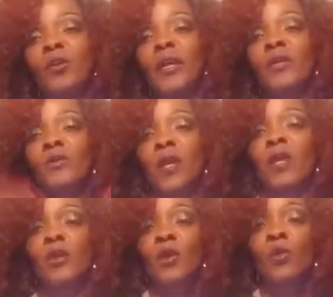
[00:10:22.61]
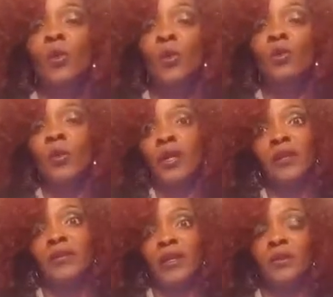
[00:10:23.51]
Like, okay, well, what do you
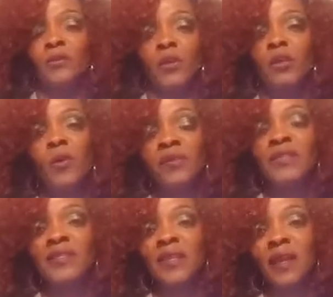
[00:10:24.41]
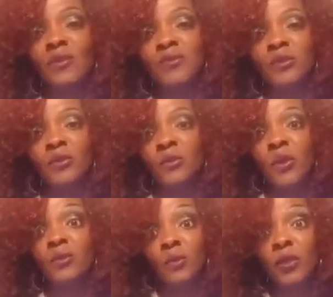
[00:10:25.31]
think? What do you want the city council to do?
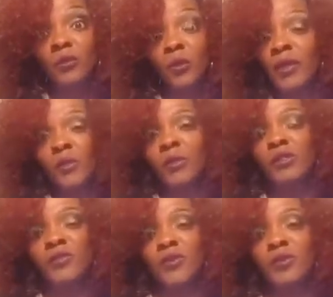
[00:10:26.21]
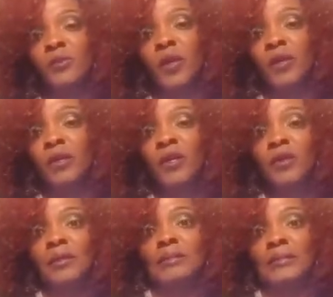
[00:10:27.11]
What can we do for you? What
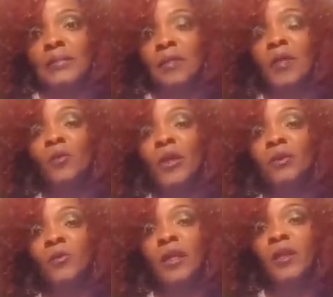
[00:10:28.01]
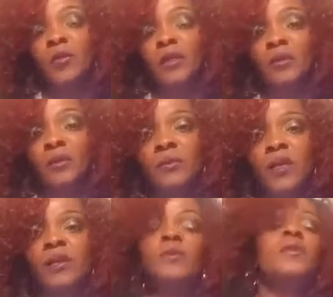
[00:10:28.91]
can we do?
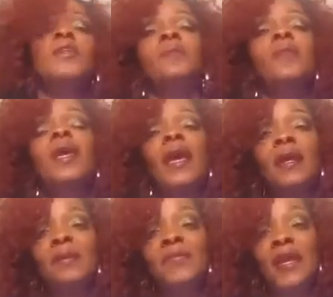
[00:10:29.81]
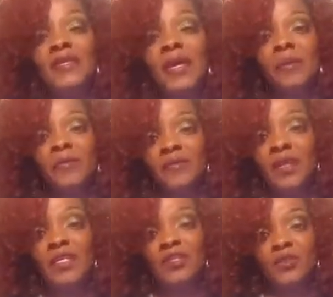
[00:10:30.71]
It became that type of an
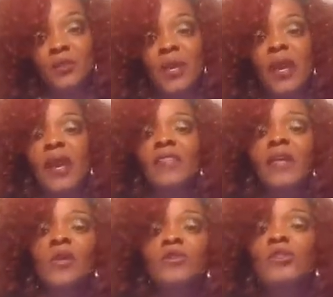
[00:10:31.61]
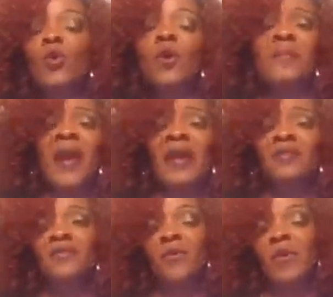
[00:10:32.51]
issue. And then it was going back
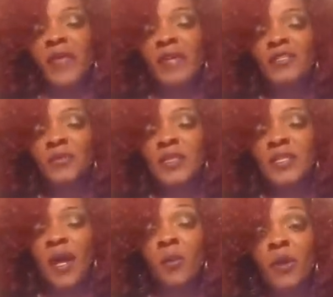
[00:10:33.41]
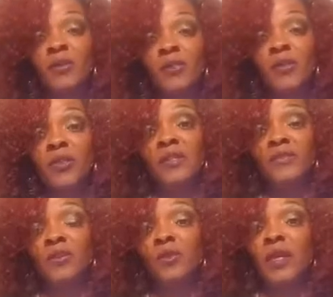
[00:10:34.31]
and forth. Hi, Teresa. How are you, dear? Thanks for
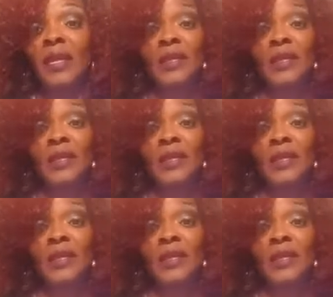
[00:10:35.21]
tuning in.